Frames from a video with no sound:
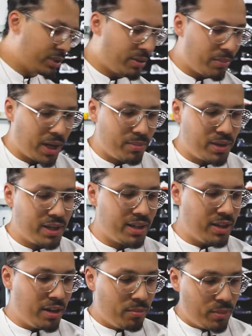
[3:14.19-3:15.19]
So it might be
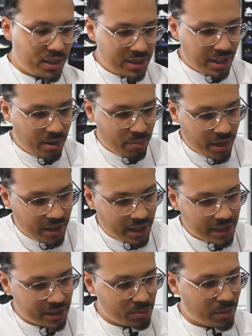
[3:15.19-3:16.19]
missing a pair of
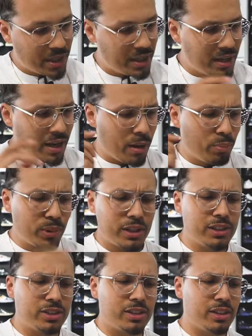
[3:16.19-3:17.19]
laces, but I'm
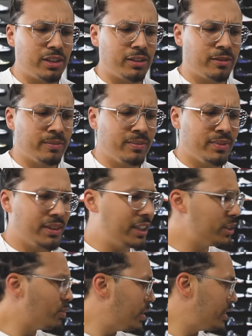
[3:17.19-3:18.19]
pretty sure
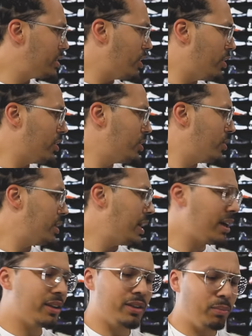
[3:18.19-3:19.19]
this one is the only one
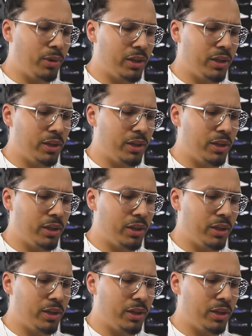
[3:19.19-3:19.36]
out of the